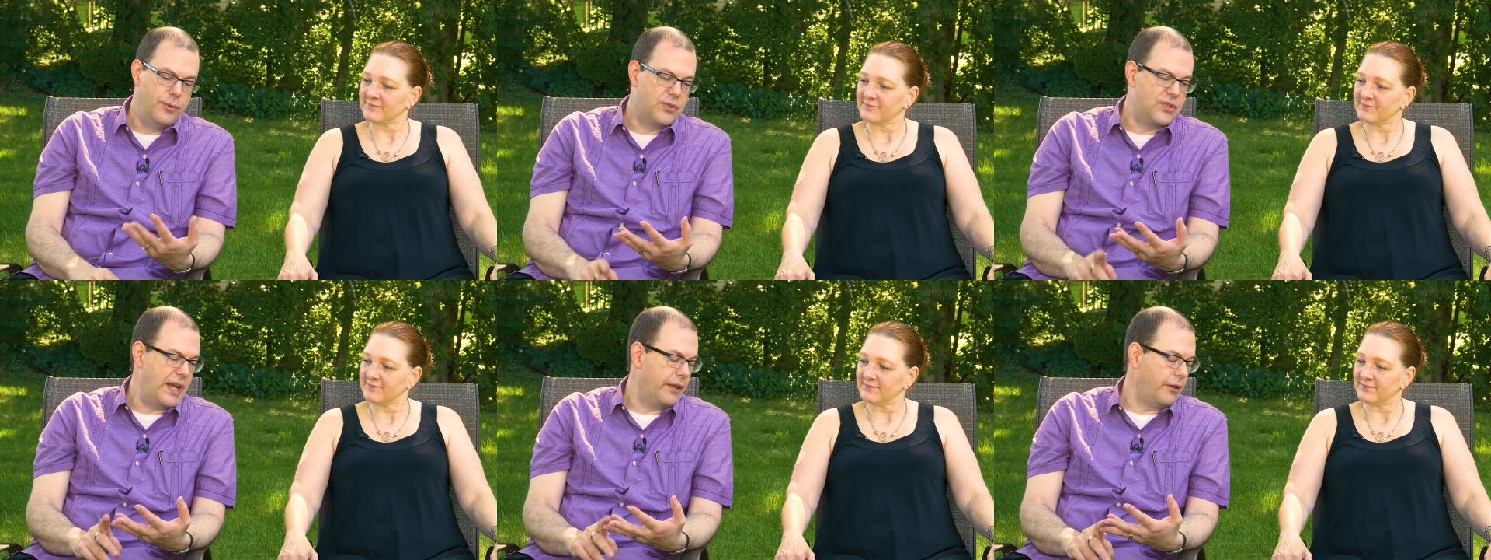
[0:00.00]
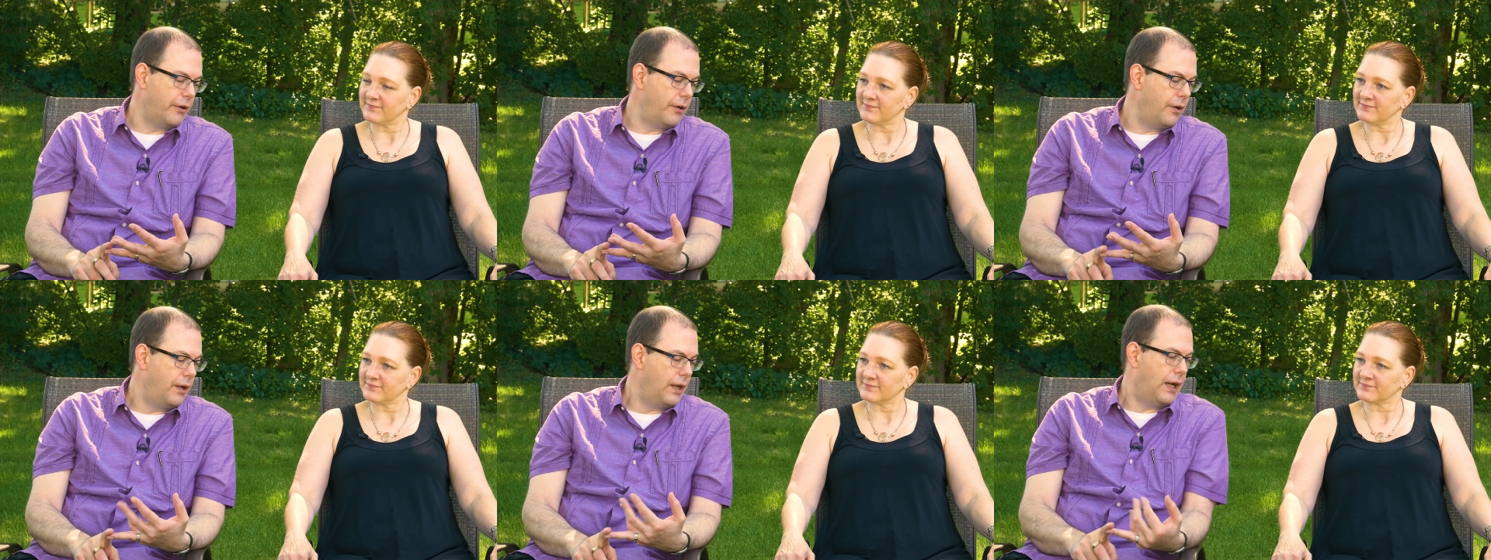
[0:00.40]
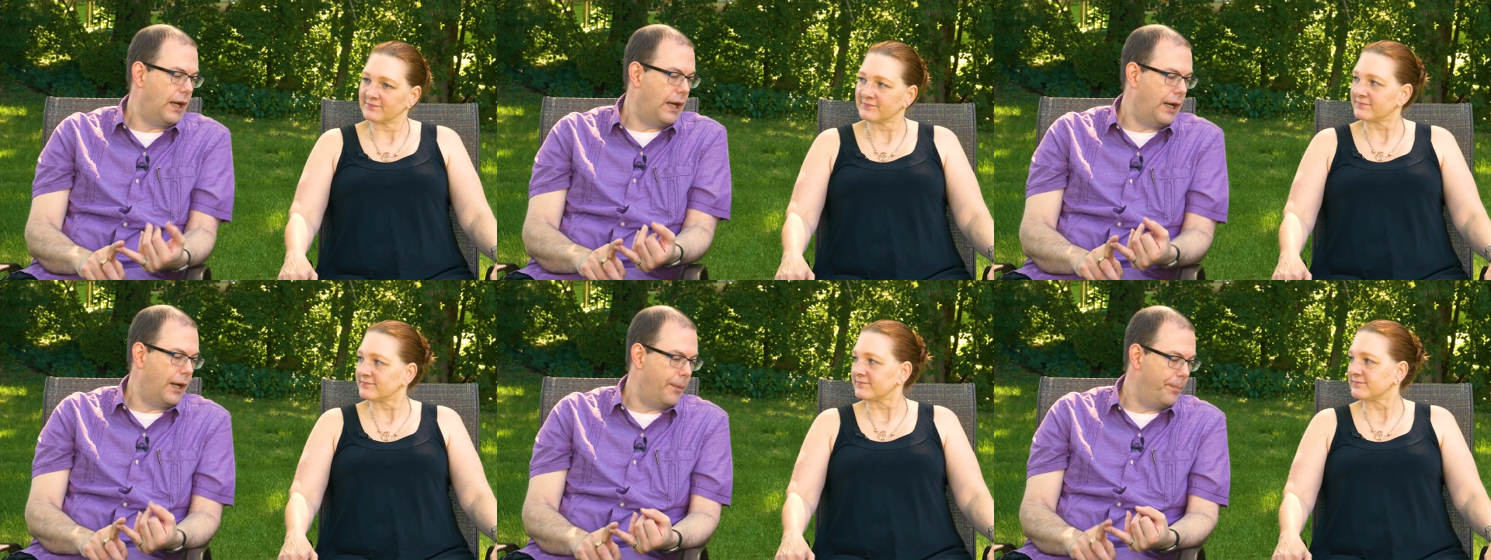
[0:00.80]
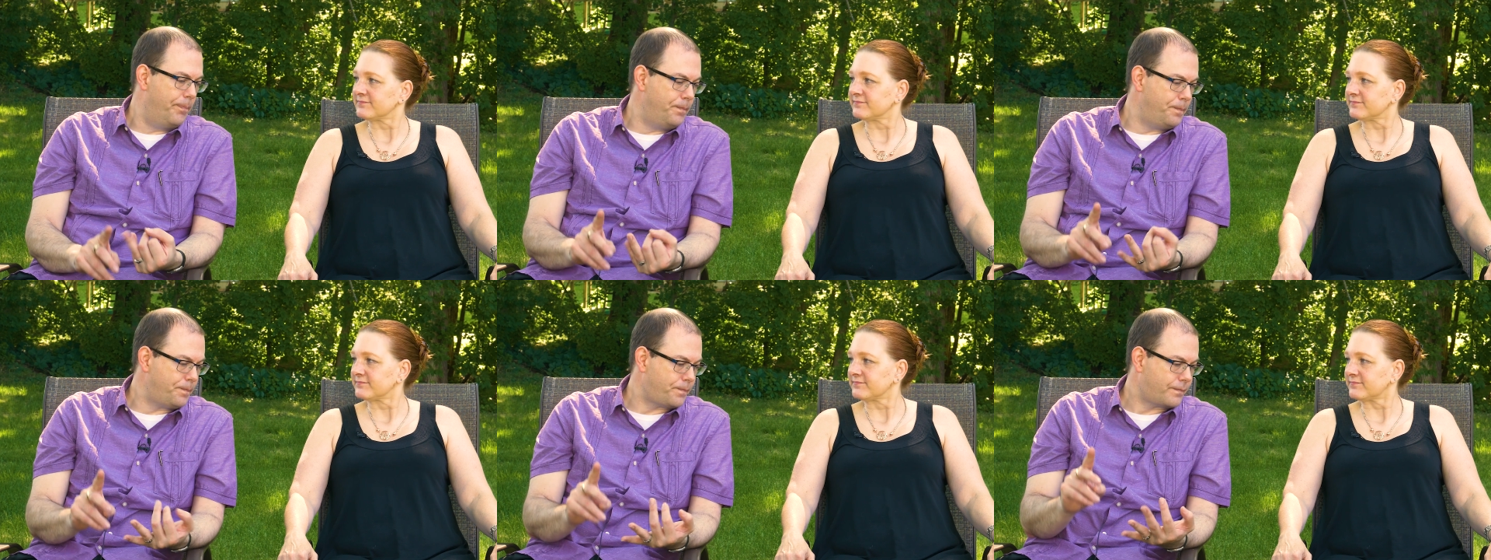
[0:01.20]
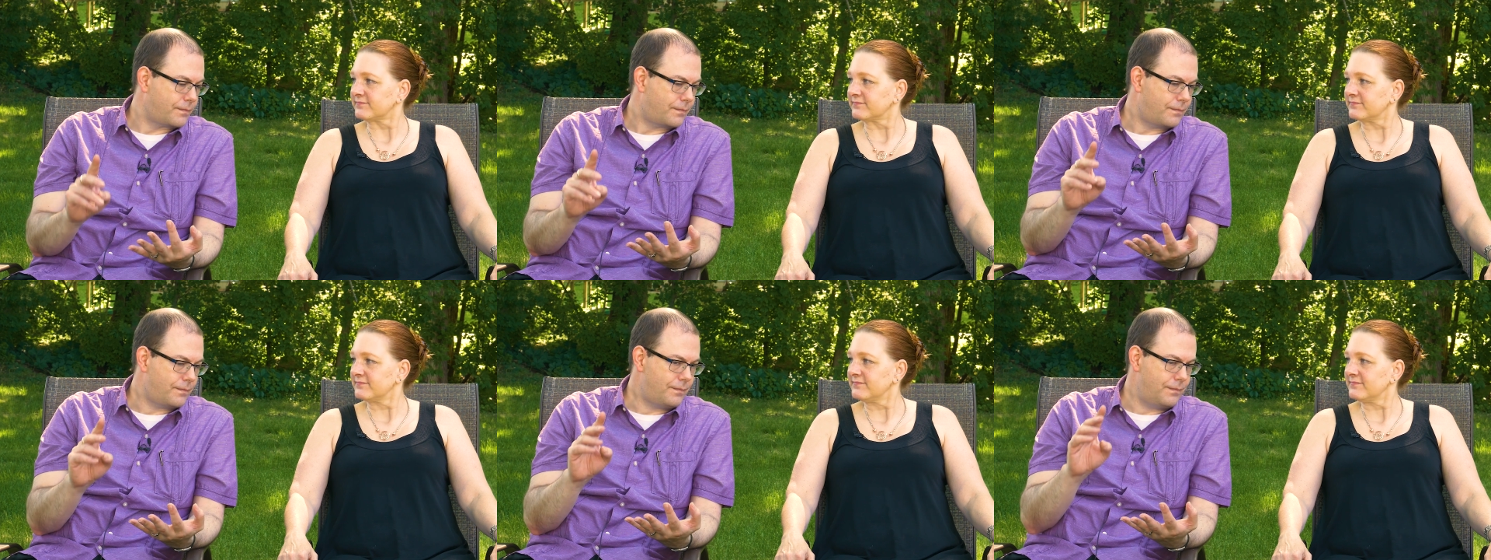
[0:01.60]
Speaker 1: new Sailor um,
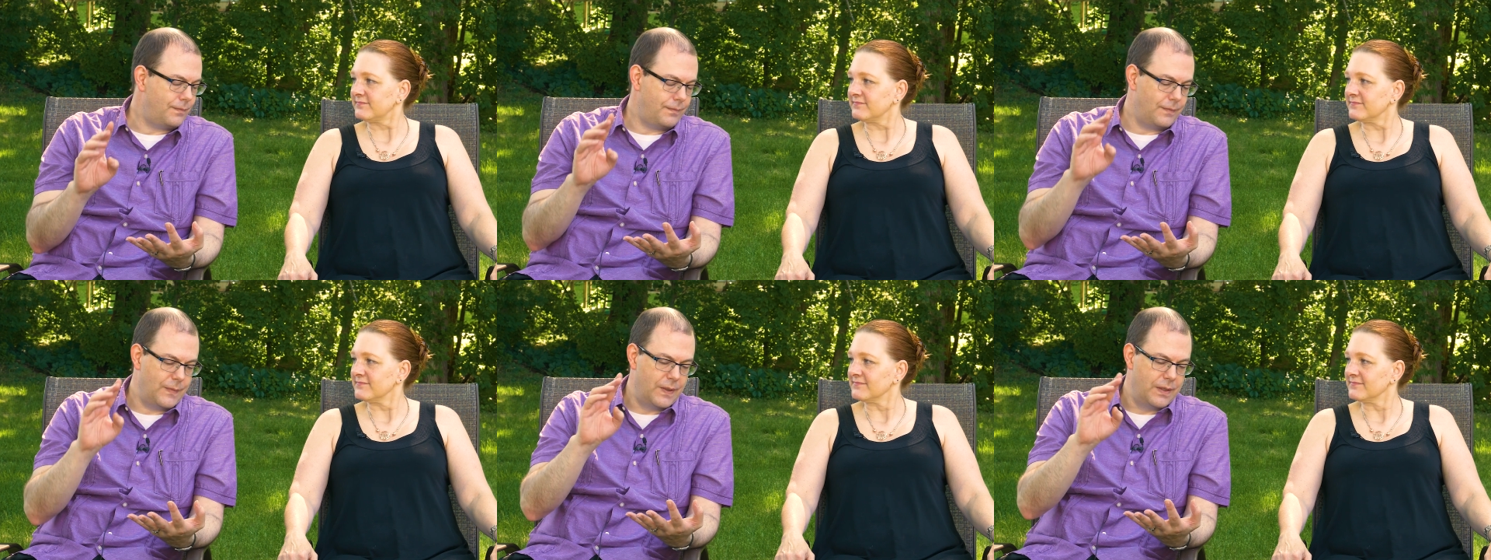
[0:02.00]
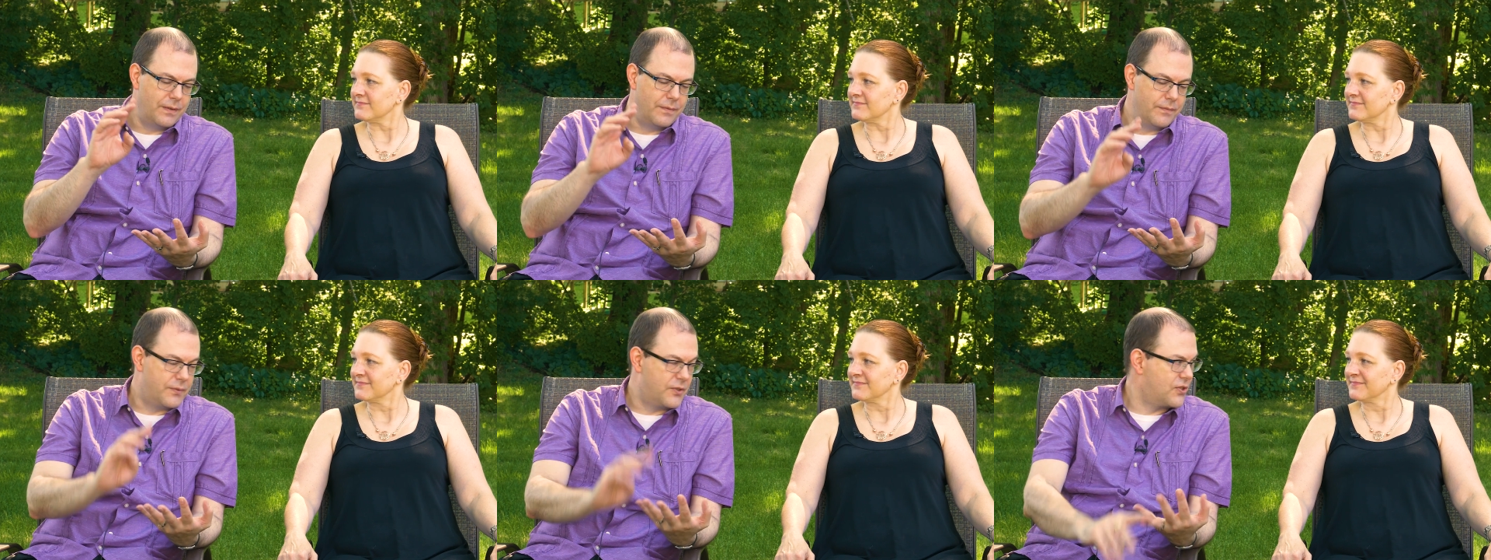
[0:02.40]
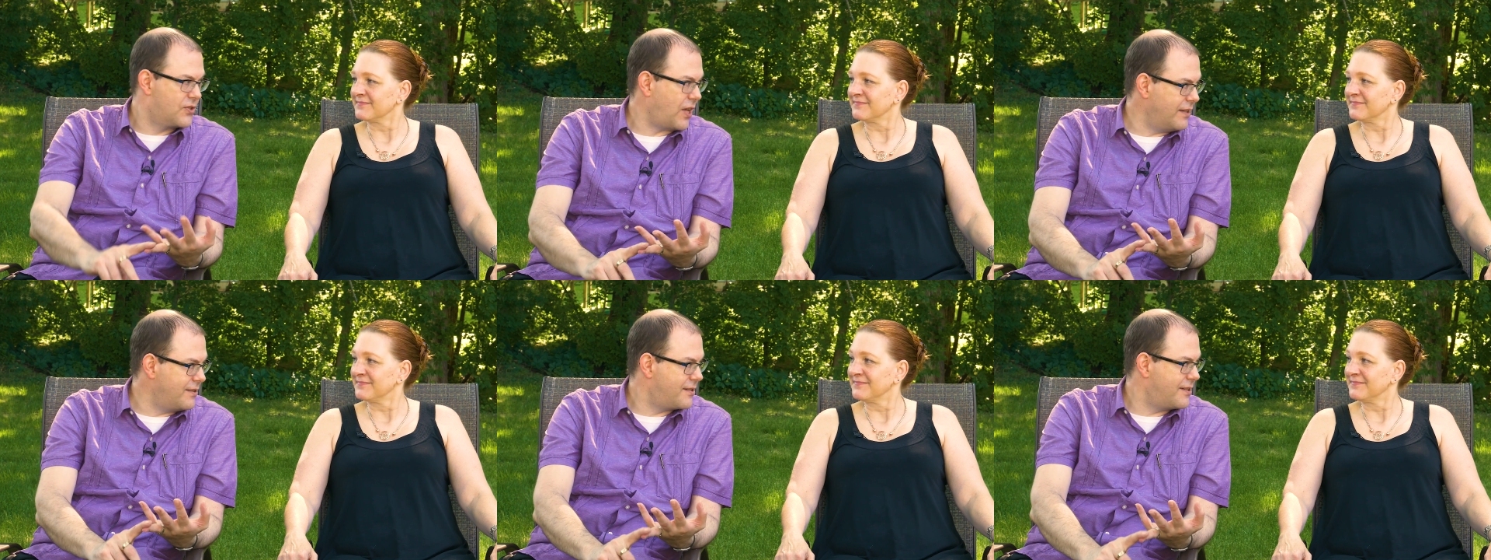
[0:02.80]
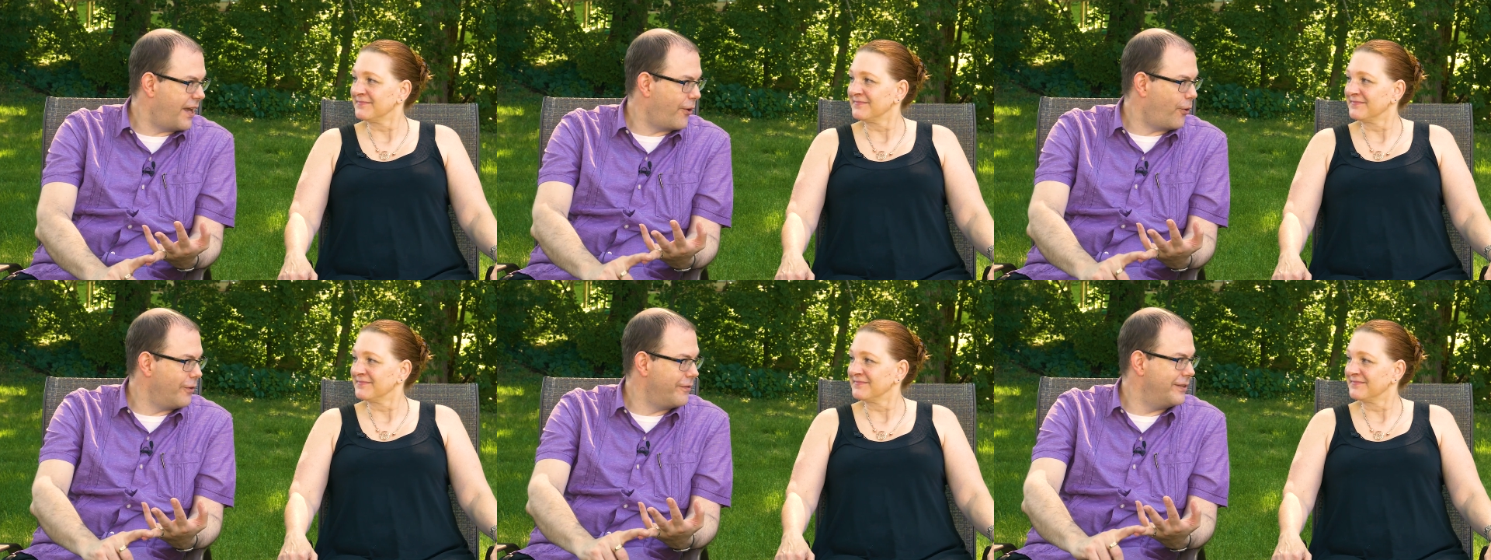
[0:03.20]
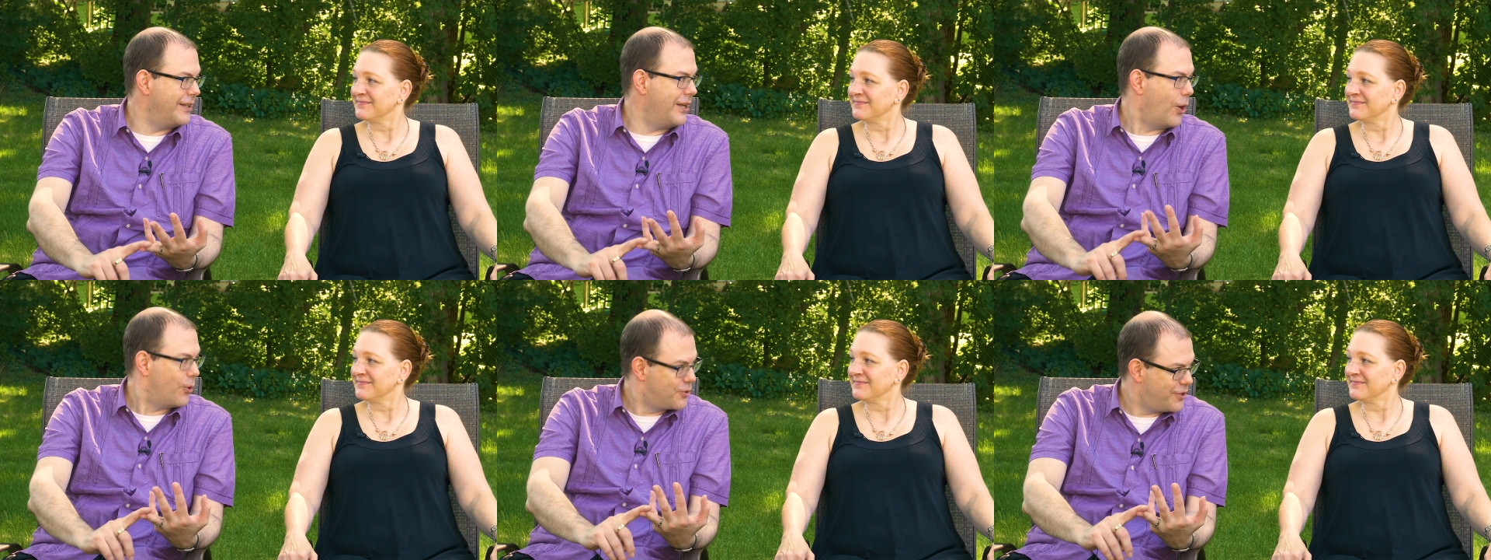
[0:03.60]
Sunset Over
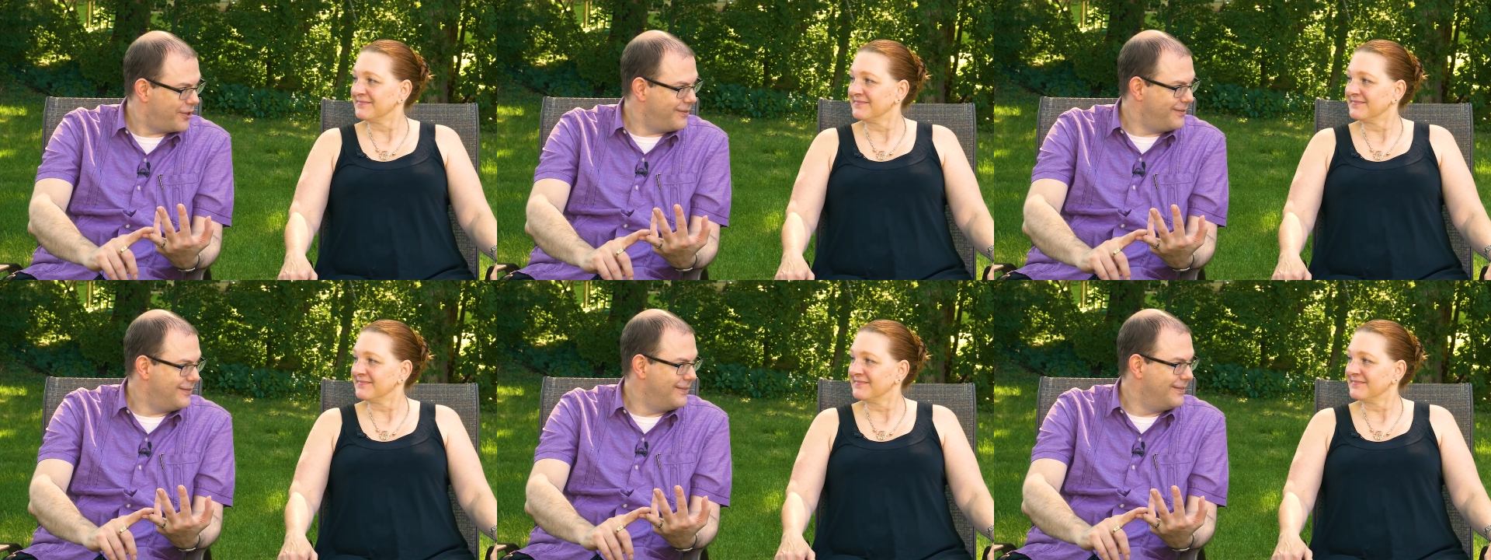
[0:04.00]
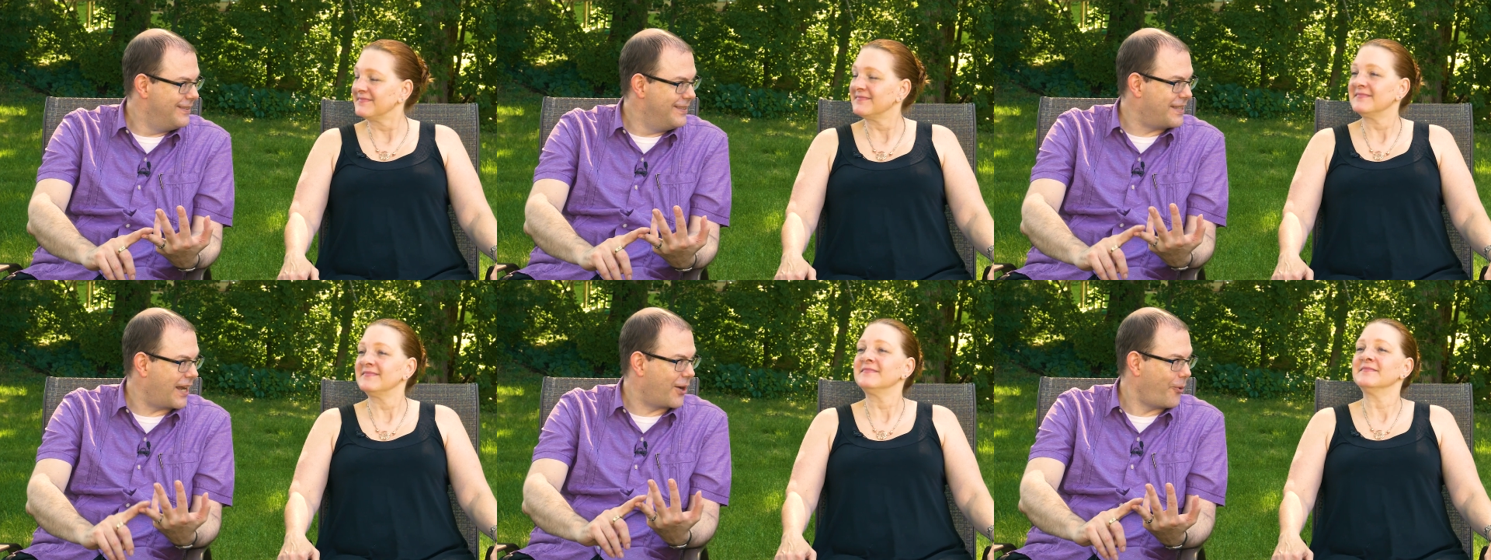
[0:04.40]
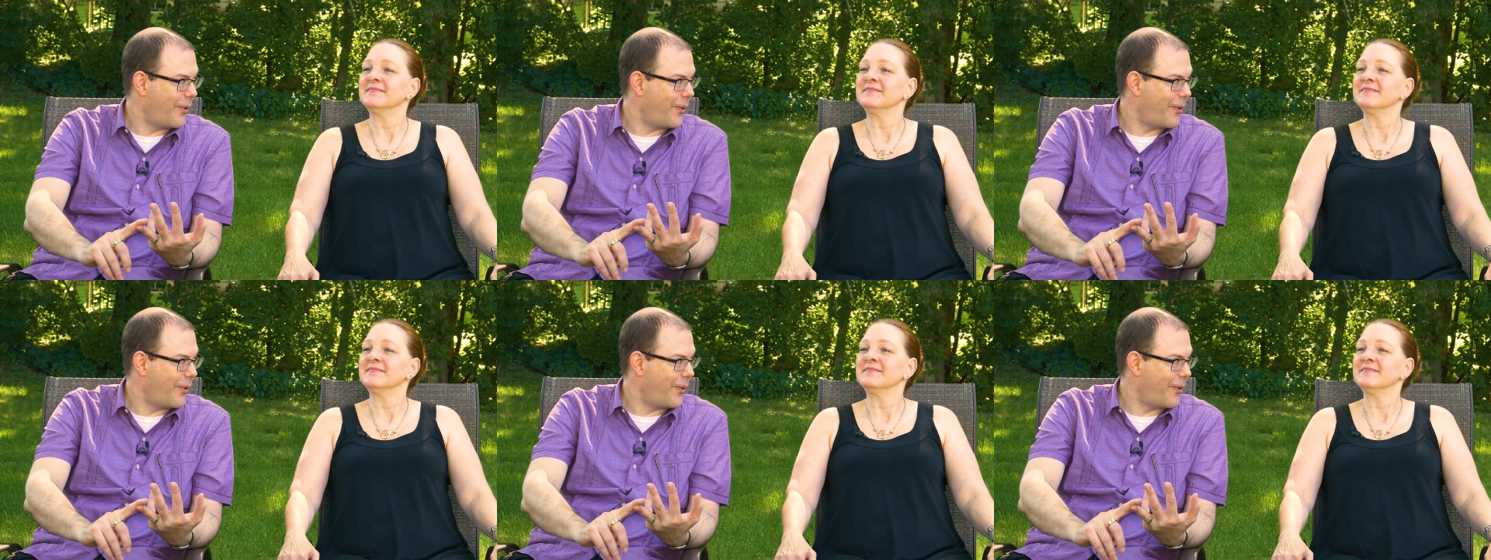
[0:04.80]
the Ocean, is that